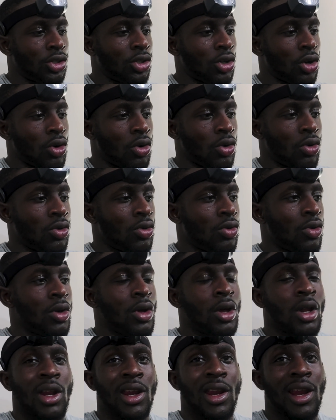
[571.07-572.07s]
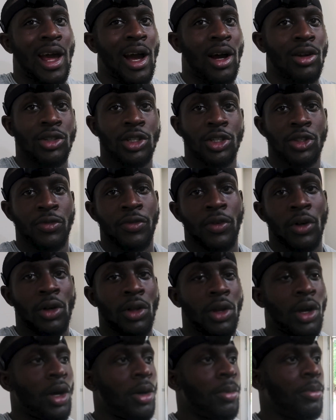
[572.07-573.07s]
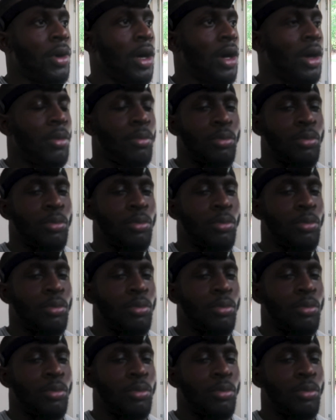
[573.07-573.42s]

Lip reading: So now just fill it up.